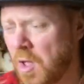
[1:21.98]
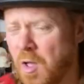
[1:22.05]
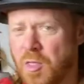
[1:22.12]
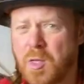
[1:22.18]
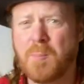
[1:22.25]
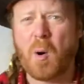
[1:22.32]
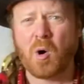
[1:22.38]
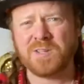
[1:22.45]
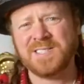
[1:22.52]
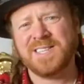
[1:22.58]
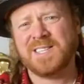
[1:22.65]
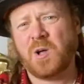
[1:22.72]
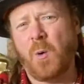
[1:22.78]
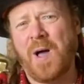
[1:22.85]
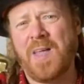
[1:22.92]
the box is
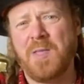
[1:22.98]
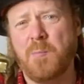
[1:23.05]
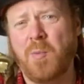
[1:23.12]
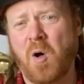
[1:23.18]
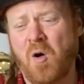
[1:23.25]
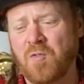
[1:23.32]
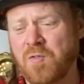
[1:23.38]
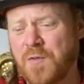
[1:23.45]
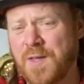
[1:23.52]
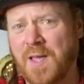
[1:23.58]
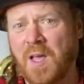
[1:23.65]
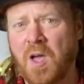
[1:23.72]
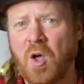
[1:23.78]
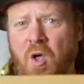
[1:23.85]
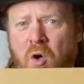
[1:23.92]
quite an important thing.
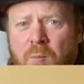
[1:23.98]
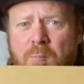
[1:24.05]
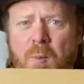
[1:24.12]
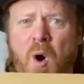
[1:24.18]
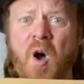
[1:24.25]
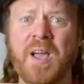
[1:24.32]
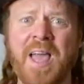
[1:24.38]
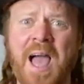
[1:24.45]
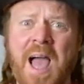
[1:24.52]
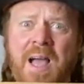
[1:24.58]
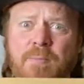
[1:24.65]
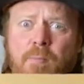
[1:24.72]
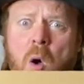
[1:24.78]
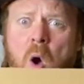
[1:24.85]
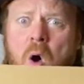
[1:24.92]
More
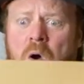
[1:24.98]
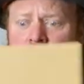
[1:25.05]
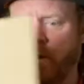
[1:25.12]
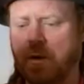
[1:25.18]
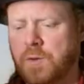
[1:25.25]
cardboard.